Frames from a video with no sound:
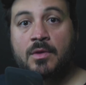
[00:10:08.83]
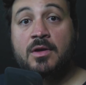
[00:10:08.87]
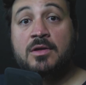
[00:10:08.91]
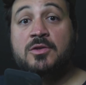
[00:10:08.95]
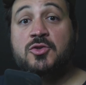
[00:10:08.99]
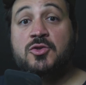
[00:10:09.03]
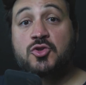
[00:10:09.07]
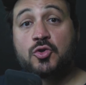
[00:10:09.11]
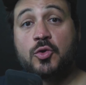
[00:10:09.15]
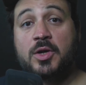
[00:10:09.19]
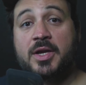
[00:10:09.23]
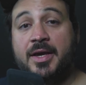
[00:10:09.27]

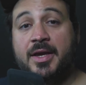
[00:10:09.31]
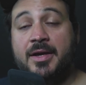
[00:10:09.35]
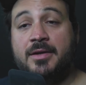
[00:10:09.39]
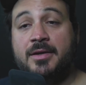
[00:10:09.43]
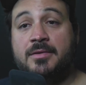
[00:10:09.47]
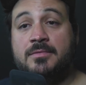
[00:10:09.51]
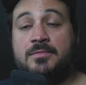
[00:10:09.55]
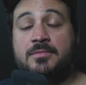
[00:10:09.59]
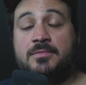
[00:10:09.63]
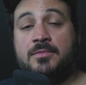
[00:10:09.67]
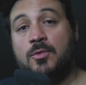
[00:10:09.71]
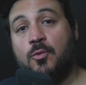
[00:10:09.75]
So
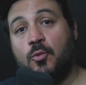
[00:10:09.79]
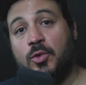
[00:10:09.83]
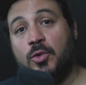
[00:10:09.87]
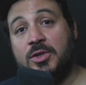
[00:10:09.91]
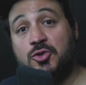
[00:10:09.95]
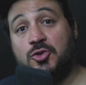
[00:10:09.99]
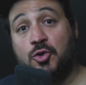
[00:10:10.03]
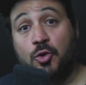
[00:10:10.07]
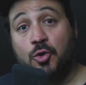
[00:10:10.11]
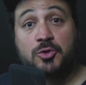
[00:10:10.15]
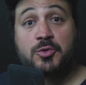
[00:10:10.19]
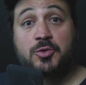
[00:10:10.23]
again, with
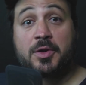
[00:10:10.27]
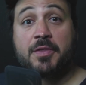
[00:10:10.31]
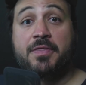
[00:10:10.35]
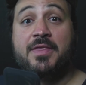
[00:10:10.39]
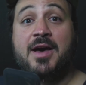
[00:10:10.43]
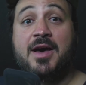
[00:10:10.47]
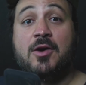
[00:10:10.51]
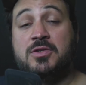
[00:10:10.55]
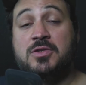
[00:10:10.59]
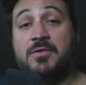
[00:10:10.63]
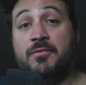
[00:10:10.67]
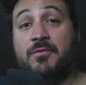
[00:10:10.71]

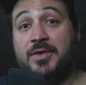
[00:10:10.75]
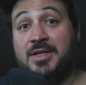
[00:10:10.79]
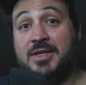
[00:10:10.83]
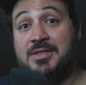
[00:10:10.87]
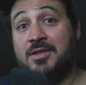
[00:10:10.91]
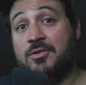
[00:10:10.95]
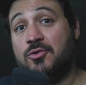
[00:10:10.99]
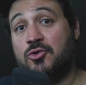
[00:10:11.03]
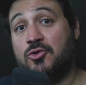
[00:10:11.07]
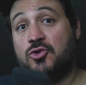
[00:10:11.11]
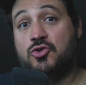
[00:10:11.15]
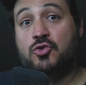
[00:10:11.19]
200,000
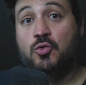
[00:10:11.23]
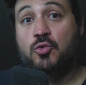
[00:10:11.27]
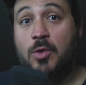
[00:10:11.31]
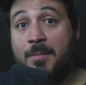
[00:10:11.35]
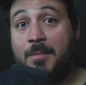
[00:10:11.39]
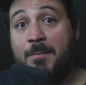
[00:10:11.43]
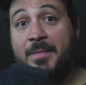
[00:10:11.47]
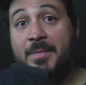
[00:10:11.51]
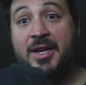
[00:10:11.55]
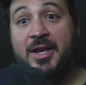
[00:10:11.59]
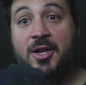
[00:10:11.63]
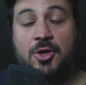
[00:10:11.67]
visitors to
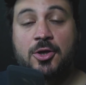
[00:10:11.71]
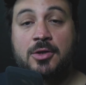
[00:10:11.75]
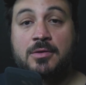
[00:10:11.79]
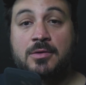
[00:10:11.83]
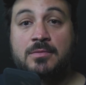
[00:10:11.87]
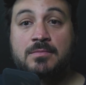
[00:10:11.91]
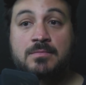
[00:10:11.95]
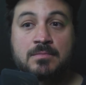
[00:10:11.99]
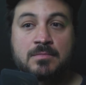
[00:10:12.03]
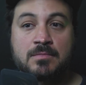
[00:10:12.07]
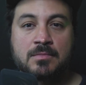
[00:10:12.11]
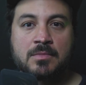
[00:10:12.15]
1
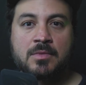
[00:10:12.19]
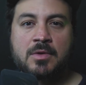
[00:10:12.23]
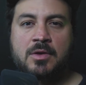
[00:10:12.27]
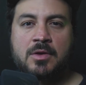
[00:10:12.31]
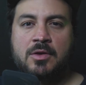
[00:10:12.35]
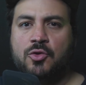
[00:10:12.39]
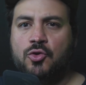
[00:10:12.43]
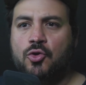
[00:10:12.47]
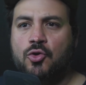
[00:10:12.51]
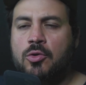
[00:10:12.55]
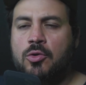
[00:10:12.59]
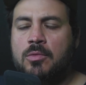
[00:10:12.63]
million,
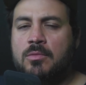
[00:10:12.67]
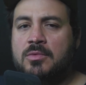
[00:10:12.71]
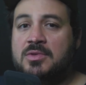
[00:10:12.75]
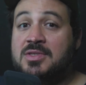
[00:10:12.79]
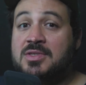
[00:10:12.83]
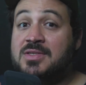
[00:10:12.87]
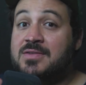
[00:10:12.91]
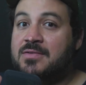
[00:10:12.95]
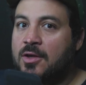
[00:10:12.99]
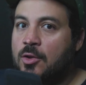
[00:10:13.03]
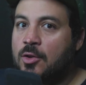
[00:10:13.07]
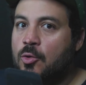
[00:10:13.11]
you
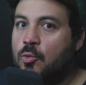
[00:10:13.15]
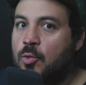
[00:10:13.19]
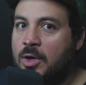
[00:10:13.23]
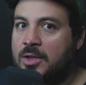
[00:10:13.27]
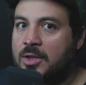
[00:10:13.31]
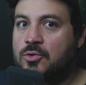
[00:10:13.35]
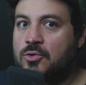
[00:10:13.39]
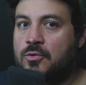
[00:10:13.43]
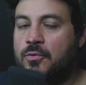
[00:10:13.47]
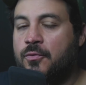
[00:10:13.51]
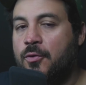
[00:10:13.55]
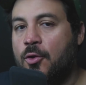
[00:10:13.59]
still
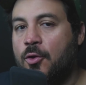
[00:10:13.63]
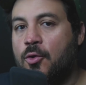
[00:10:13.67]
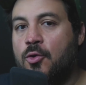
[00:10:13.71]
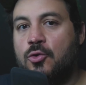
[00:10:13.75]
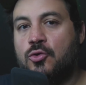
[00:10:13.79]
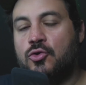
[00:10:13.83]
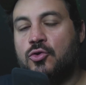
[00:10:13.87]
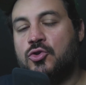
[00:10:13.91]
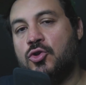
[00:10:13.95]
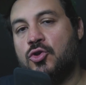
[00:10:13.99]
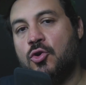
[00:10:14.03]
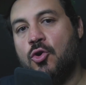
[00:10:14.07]
want to
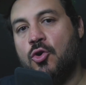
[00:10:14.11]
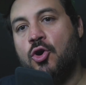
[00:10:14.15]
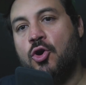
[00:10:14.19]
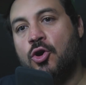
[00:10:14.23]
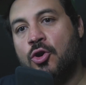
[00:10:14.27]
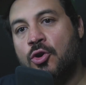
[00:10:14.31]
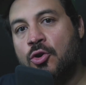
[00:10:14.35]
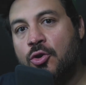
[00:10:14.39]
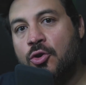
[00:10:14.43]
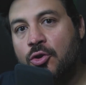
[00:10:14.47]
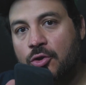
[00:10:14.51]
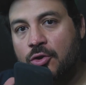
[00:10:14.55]
focus
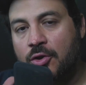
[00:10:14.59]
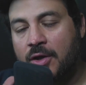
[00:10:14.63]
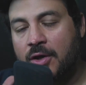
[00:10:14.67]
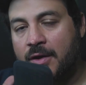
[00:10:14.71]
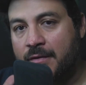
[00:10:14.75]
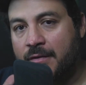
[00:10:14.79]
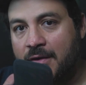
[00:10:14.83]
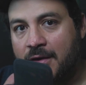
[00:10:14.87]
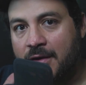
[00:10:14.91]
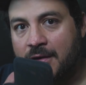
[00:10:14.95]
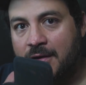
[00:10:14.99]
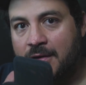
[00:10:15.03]
on
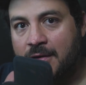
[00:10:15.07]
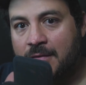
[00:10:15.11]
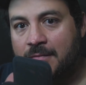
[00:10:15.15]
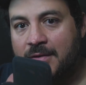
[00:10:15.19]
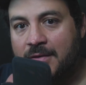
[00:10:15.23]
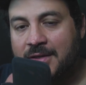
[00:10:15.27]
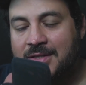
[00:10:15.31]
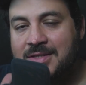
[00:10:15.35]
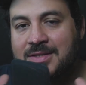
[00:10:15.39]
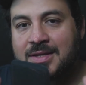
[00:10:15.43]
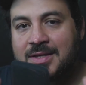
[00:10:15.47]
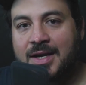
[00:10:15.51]

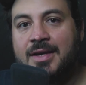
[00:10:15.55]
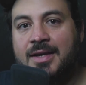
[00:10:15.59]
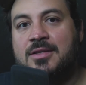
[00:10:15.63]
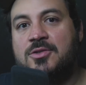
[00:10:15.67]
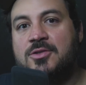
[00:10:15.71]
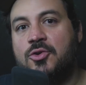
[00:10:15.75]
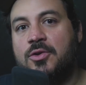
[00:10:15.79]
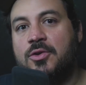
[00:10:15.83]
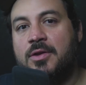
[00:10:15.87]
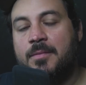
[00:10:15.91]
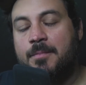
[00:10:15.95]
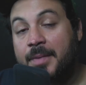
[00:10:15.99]
the
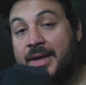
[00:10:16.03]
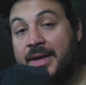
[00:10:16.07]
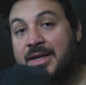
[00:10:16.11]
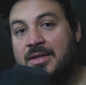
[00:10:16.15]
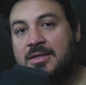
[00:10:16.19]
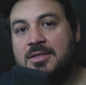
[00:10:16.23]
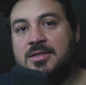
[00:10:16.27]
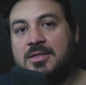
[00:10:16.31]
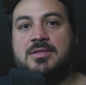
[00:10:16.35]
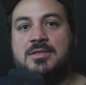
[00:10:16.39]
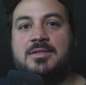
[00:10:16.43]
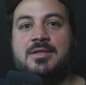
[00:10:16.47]
sites or the
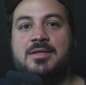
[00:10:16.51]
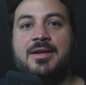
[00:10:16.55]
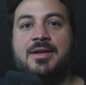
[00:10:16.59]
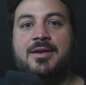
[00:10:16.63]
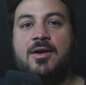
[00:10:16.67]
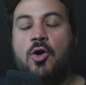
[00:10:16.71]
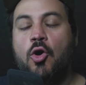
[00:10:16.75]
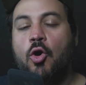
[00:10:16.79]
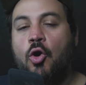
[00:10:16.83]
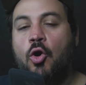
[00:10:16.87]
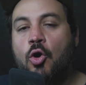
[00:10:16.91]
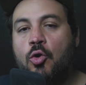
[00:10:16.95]
pages
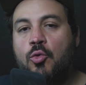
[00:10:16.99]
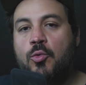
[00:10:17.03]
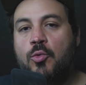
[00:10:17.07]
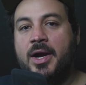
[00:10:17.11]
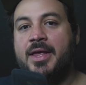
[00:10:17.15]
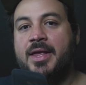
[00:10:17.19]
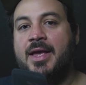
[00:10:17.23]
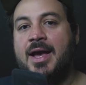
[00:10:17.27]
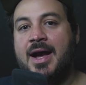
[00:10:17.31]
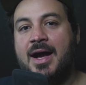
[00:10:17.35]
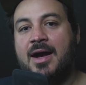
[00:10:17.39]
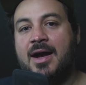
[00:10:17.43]
that
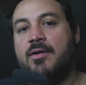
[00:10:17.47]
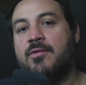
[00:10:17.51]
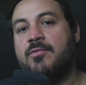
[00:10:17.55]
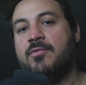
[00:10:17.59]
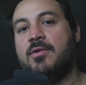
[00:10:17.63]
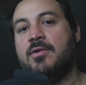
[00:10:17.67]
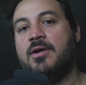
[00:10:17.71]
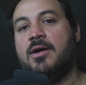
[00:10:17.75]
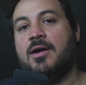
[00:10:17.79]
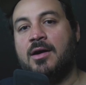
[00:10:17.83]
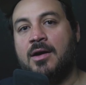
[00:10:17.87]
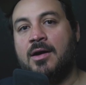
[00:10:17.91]
already have
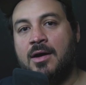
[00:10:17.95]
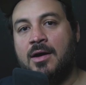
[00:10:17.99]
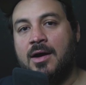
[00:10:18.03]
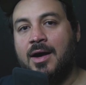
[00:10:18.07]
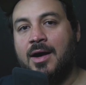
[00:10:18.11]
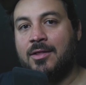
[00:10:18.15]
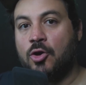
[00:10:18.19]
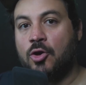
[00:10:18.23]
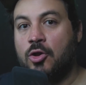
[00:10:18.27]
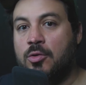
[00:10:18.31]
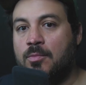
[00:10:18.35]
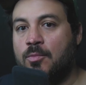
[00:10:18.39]
a
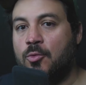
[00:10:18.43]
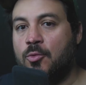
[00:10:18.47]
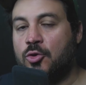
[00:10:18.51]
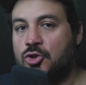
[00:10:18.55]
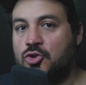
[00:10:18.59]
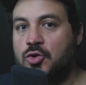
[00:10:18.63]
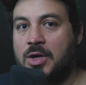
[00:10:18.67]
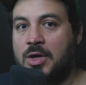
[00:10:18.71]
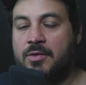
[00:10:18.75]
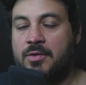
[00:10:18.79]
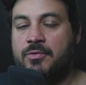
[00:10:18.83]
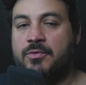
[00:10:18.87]
lot more
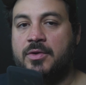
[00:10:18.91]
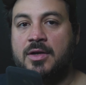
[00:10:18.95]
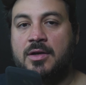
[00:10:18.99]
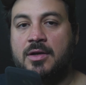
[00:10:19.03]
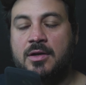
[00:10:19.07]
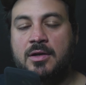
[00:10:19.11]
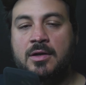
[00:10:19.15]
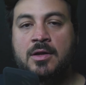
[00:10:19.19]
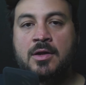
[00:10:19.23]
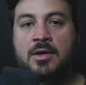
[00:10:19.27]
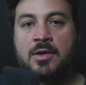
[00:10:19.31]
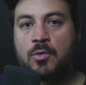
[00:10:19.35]

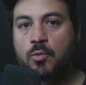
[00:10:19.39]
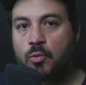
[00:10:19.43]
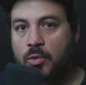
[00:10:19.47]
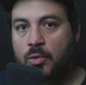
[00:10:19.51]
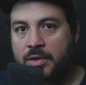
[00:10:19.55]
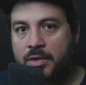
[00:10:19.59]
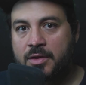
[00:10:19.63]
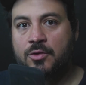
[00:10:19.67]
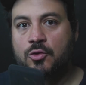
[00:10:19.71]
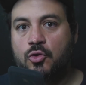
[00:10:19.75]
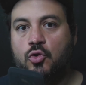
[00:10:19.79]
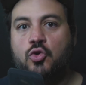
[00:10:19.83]
traffic
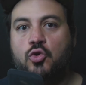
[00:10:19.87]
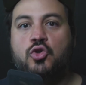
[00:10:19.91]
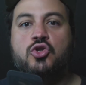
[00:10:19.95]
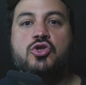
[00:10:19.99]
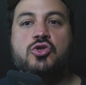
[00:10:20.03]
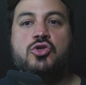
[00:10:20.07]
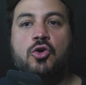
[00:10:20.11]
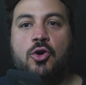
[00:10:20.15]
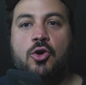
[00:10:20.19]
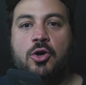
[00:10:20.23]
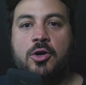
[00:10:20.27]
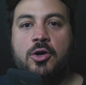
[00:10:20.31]
within your
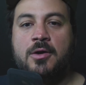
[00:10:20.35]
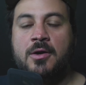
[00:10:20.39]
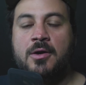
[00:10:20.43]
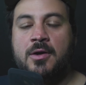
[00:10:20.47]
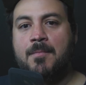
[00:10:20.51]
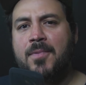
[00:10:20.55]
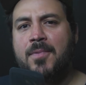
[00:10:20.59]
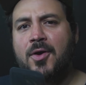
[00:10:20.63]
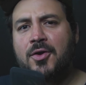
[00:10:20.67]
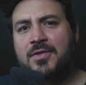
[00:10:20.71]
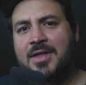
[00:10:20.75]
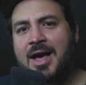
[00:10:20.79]
store.
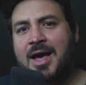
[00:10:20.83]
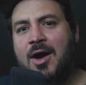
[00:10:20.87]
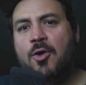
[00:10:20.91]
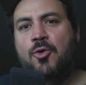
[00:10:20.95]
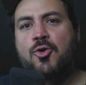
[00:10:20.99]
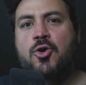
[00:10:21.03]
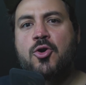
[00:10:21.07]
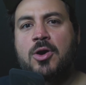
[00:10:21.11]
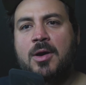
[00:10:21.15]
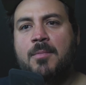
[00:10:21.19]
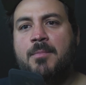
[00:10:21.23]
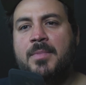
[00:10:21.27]
But now
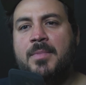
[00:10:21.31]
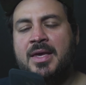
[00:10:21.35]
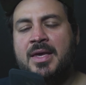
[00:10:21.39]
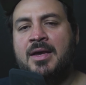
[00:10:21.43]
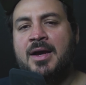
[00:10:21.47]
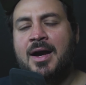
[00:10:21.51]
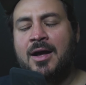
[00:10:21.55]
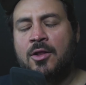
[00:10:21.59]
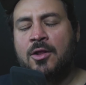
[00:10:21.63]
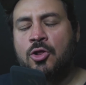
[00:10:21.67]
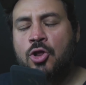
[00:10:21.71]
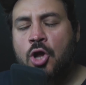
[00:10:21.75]
you can be
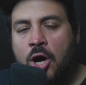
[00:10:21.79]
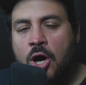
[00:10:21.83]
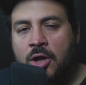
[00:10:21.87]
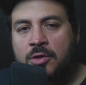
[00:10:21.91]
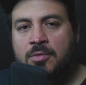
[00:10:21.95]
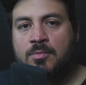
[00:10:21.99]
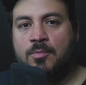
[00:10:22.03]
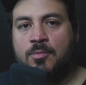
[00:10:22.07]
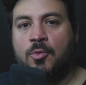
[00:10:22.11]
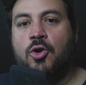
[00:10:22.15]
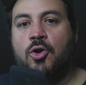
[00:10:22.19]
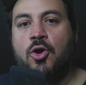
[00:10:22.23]
a lot
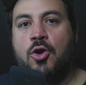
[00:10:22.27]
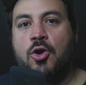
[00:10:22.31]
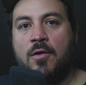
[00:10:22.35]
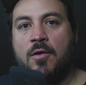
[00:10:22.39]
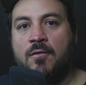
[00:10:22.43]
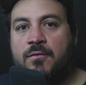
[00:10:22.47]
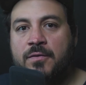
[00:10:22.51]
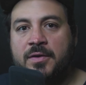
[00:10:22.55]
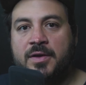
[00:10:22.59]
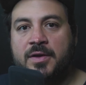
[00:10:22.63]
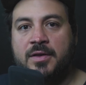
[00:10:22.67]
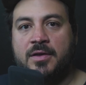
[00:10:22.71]
more
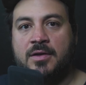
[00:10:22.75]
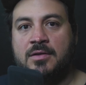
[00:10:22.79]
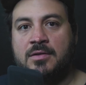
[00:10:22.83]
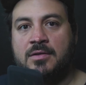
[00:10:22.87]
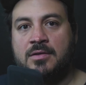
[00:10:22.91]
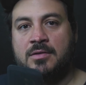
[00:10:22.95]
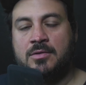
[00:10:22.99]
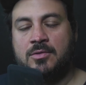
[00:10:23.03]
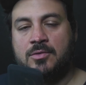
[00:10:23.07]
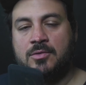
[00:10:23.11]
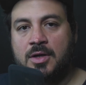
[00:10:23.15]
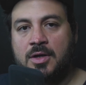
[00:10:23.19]

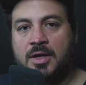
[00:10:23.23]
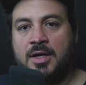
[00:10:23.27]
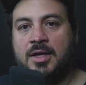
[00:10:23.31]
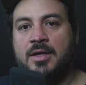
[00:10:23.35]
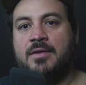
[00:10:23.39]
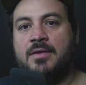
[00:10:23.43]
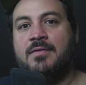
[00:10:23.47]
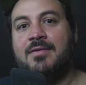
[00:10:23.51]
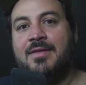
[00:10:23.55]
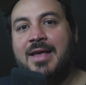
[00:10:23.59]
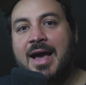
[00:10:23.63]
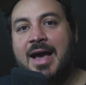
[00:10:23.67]
confident,
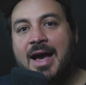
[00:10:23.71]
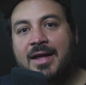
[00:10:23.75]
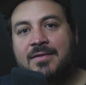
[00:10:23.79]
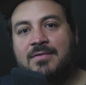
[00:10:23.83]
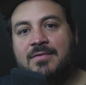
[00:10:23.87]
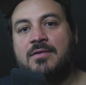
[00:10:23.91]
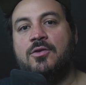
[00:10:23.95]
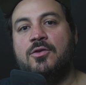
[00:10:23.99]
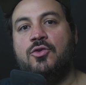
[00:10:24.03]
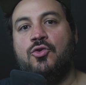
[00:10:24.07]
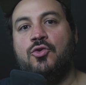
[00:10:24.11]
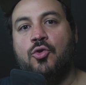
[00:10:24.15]
okay,
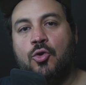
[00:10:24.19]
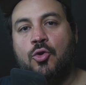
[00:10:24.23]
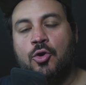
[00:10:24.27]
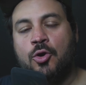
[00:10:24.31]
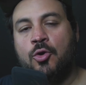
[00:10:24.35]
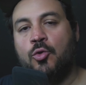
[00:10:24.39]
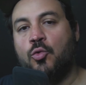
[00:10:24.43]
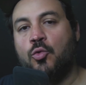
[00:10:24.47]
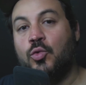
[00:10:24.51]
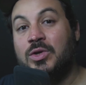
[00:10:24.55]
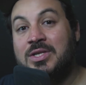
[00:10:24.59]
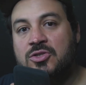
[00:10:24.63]
that your
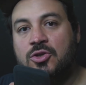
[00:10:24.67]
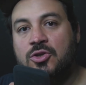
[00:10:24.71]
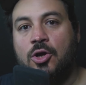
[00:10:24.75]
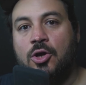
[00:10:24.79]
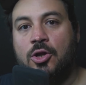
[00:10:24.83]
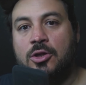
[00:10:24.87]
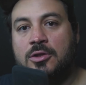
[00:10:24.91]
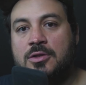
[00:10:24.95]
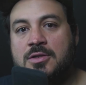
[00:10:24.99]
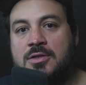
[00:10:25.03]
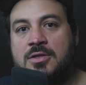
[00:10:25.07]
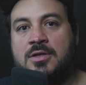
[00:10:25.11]

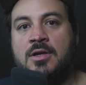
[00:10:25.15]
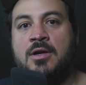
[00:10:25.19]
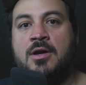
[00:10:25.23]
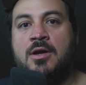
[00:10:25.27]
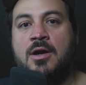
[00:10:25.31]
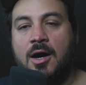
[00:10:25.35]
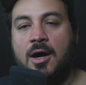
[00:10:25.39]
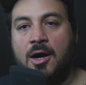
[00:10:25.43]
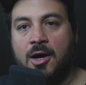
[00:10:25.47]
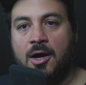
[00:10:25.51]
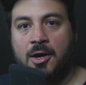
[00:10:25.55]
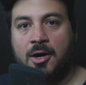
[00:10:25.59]
results
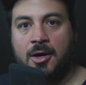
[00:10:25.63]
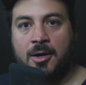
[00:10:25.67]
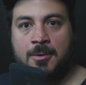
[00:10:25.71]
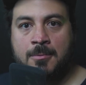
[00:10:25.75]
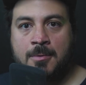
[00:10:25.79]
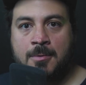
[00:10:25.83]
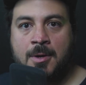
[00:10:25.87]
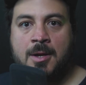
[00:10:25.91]
are